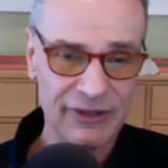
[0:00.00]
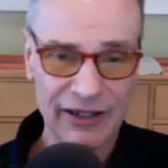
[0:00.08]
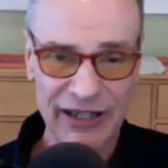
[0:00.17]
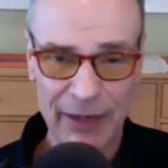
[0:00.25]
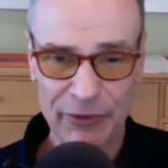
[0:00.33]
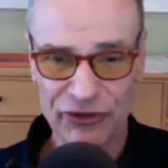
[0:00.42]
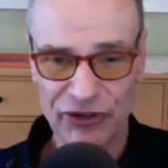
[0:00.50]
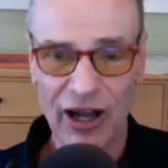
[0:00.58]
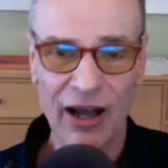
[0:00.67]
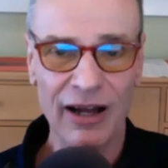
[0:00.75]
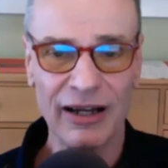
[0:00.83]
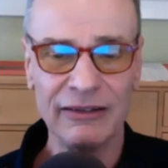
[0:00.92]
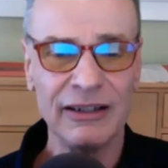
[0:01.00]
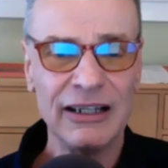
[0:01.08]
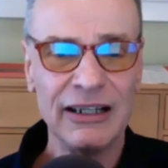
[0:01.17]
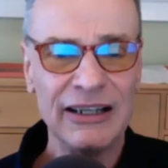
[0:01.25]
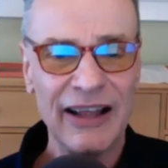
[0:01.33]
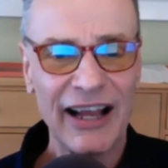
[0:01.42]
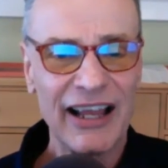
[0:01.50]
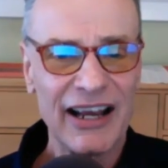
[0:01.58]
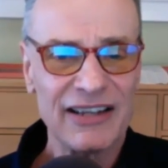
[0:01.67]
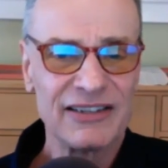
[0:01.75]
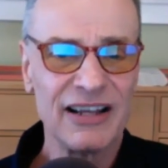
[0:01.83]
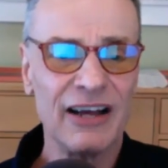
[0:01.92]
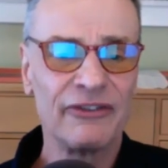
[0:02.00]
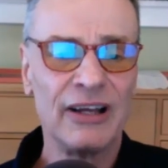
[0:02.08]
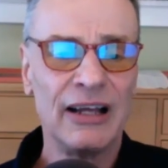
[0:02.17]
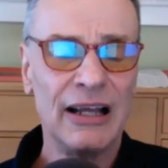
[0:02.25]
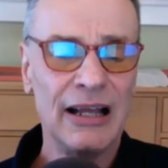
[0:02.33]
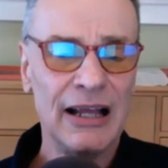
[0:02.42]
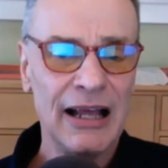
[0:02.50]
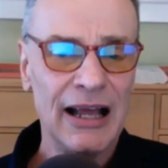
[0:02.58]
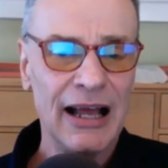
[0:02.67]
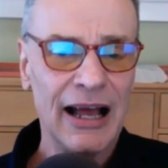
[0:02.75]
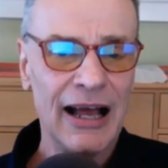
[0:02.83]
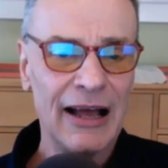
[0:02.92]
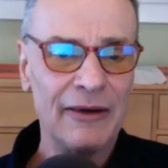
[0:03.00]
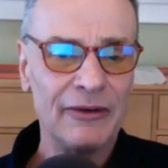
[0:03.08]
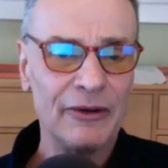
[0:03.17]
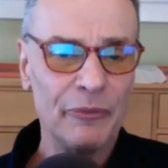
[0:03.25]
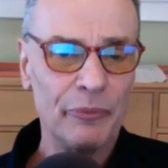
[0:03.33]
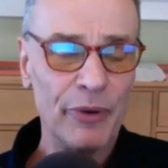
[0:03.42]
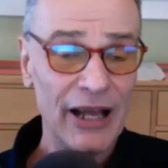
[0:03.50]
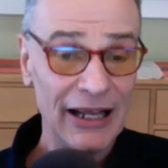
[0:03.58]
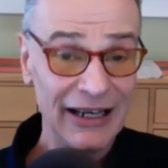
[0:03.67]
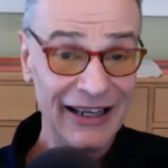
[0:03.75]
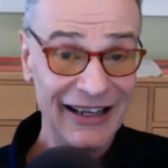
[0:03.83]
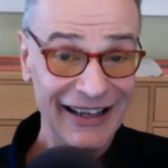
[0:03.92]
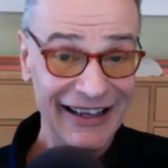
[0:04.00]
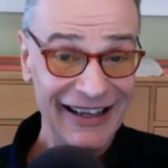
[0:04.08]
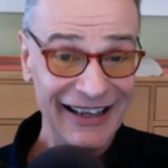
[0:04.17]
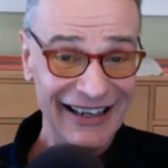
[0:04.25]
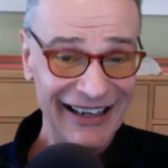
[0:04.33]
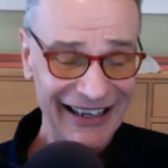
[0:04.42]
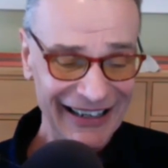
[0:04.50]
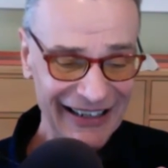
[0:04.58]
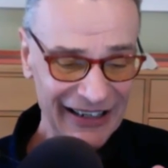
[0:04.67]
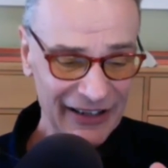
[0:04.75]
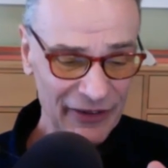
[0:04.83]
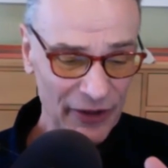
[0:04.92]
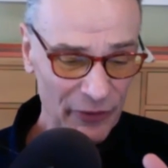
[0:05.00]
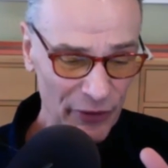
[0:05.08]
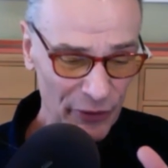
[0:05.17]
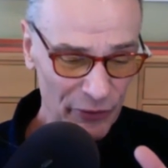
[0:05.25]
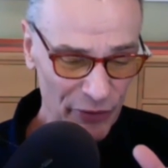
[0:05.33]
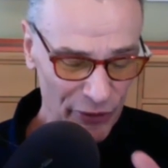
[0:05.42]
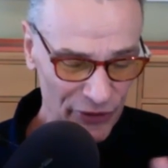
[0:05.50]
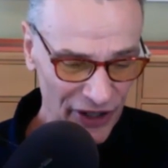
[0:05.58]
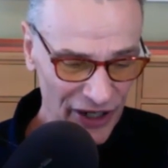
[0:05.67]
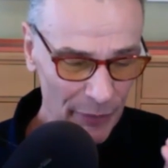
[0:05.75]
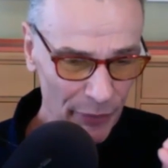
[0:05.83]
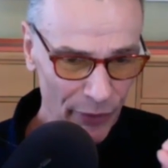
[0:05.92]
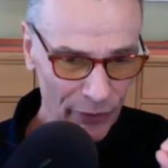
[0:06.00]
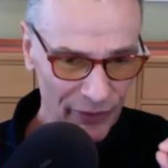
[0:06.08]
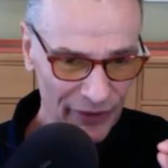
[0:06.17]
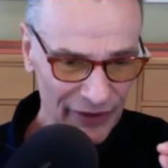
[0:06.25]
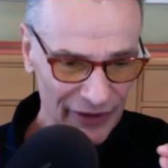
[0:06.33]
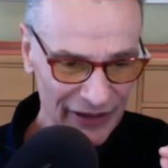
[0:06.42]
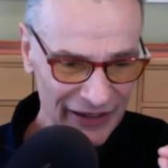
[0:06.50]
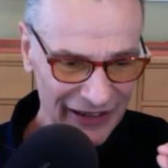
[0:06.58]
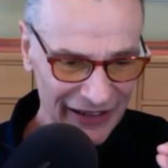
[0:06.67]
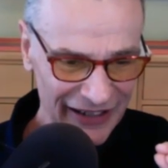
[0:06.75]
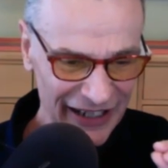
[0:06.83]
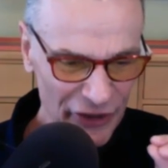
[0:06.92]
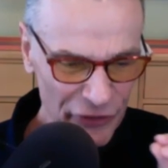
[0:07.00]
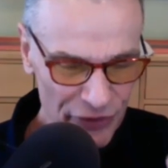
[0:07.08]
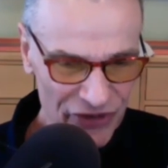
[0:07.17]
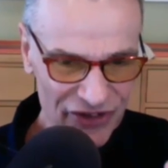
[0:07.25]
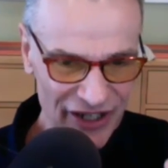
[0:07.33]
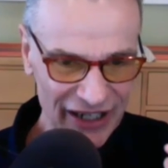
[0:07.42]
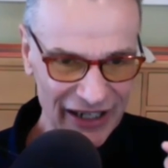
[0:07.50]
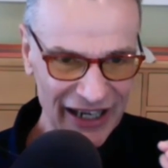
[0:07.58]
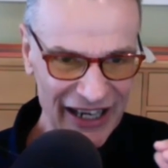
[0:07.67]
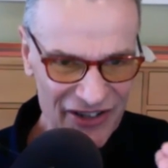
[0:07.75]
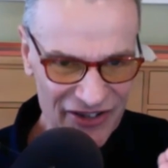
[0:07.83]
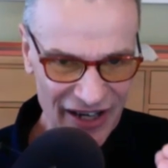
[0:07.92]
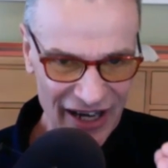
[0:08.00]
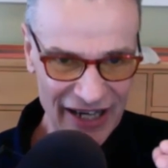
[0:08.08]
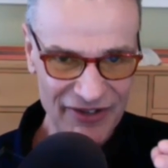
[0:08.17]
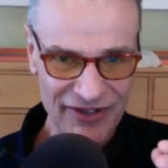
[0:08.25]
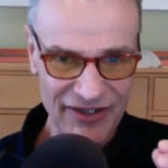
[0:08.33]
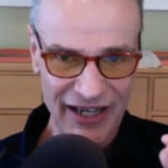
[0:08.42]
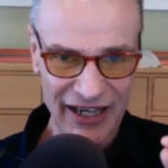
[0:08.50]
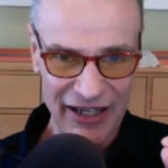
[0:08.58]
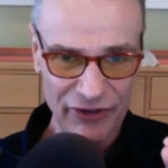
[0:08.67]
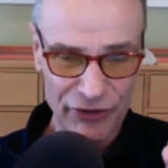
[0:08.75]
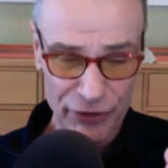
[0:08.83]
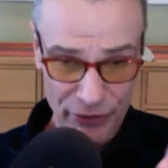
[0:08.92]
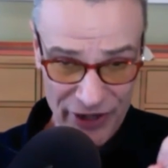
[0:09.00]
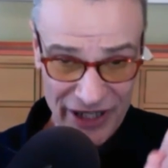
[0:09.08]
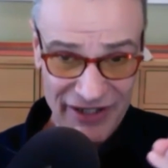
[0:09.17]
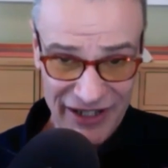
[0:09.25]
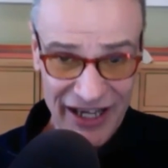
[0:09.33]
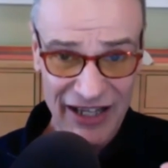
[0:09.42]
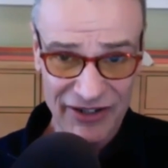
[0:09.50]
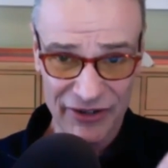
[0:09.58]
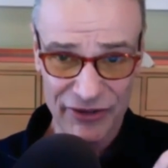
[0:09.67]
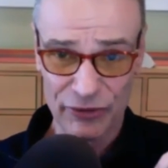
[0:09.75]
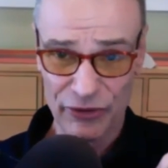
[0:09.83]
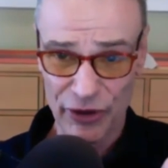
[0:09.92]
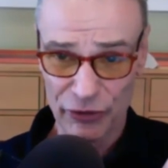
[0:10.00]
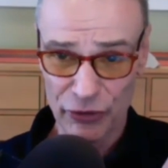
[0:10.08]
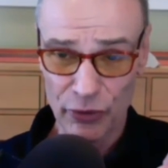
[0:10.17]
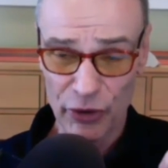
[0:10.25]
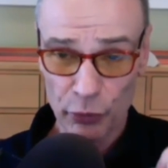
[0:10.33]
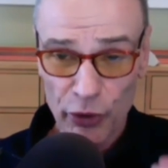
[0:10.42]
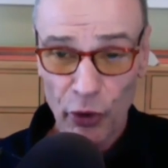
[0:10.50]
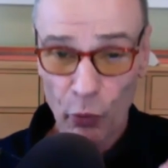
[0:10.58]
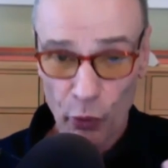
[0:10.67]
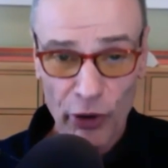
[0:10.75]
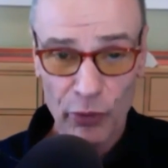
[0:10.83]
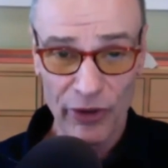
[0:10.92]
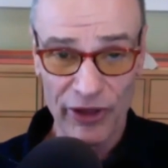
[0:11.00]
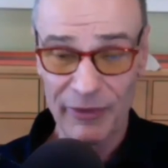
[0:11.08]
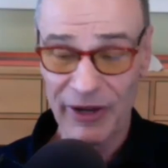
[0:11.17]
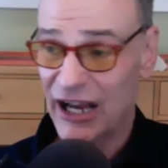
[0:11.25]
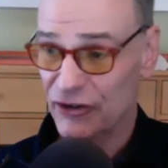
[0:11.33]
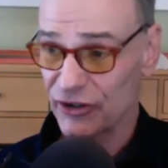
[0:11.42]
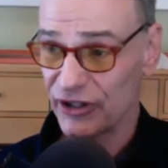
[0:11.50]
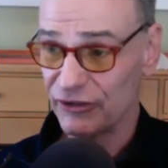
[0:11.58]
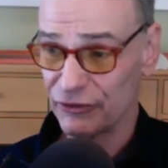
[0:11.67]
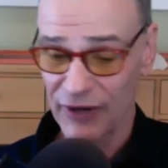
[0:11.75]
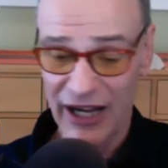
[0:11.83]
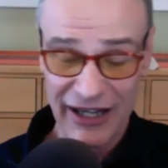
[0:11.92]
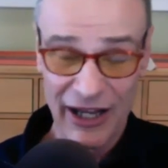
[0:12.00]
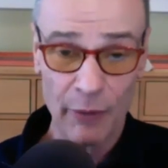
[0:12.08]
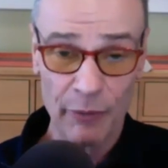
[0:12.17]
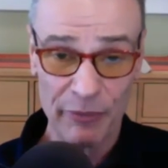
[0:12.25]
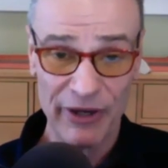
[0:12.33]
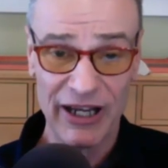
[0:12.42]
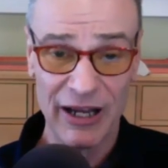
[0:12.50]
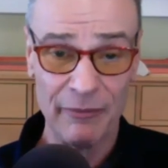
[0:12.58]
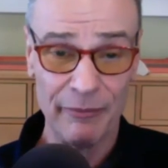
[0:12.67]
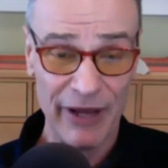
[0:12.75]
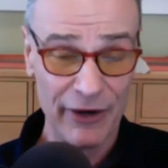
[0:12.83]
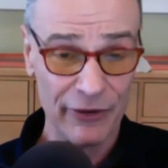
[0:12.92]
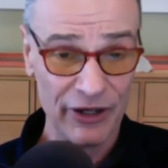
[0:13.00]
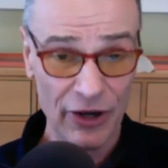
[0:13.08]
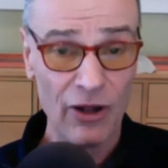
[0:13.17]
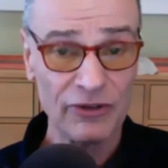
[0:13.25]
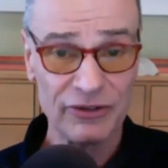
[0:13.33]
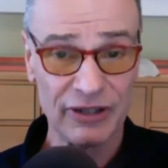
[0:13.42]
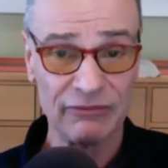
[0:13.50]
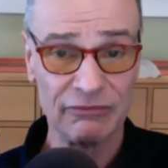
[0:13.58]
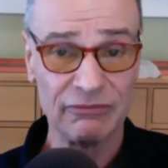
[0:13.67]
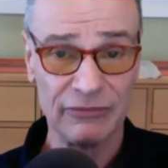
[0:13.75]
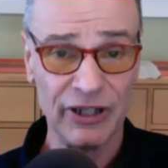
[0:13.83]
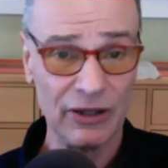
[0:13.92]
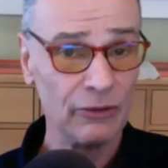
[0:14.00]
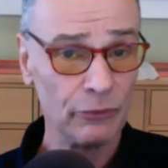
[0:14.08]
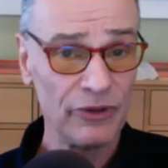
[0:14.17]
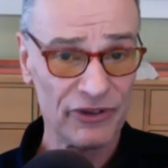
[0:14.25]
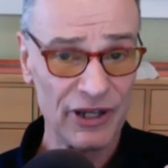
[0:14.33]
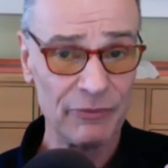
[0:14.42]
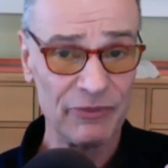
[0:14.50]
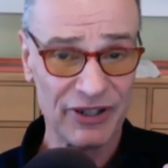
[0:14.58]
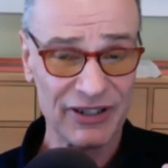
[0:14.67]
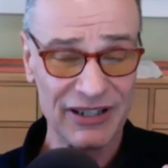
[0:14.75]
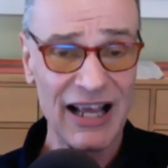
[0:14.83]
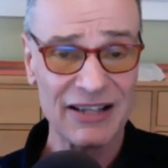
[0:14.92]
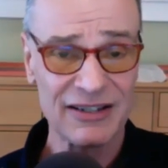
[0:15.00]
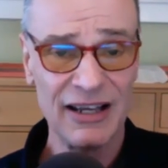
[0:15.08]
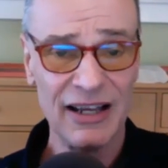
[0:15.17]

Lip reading: neighbor's dog and that kind of stuff. But there's a couple interesting insights into these kids because they're doing real work with them and actually trying to help them become better adults and, with some success.